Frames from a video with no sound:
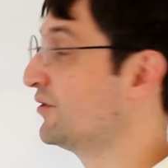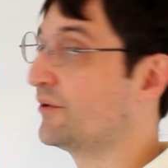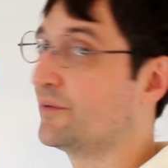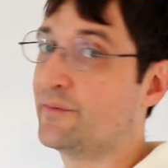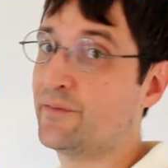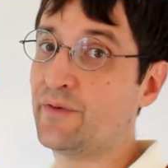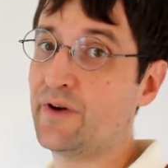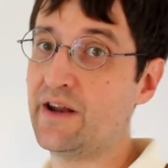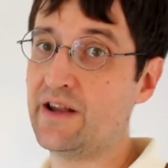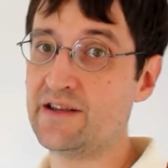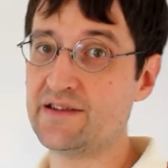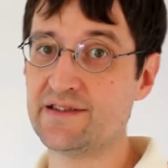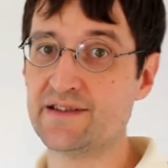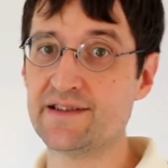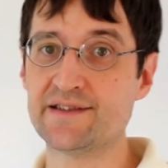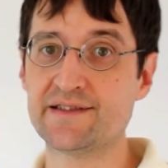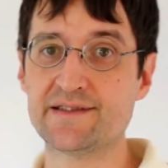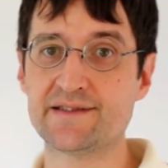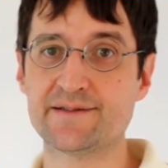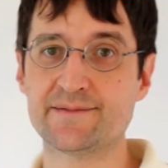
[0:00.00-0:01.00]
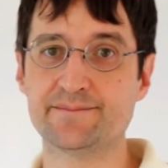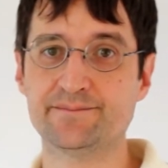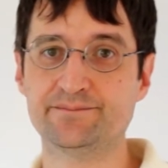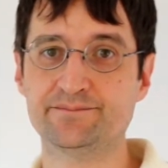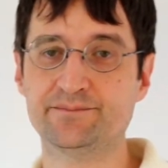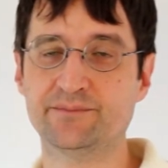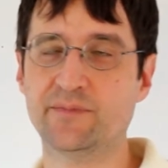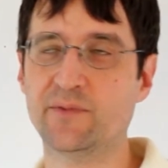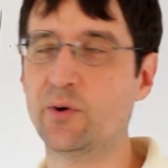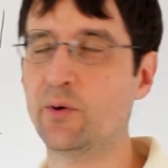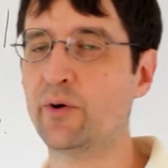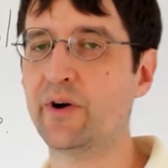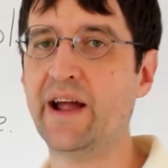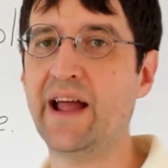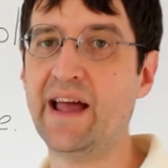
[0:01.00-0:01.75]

phrases or